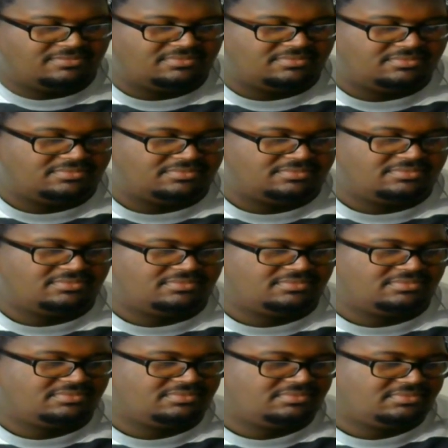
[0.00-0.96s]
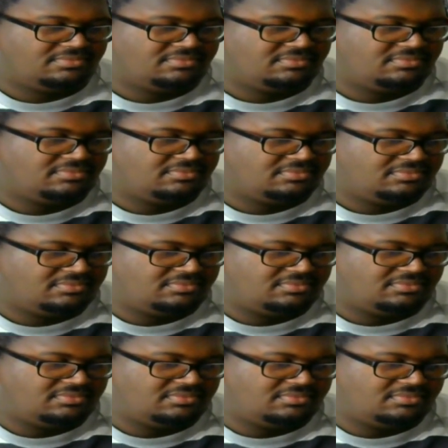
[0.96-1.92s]

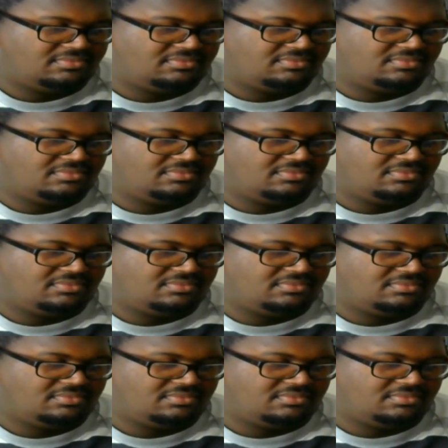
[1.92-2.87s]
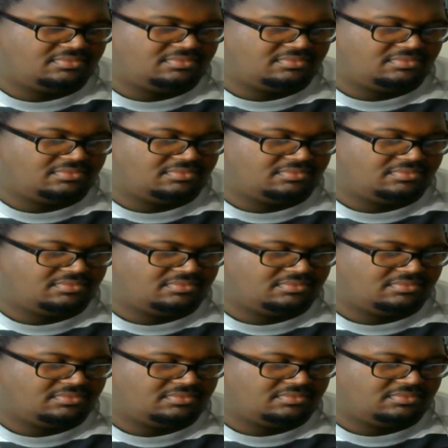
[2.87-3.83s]

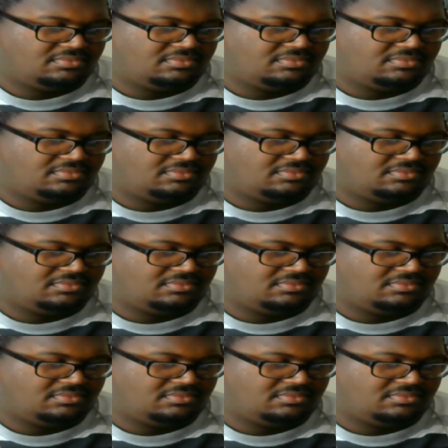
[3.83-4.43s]
(no one is talking)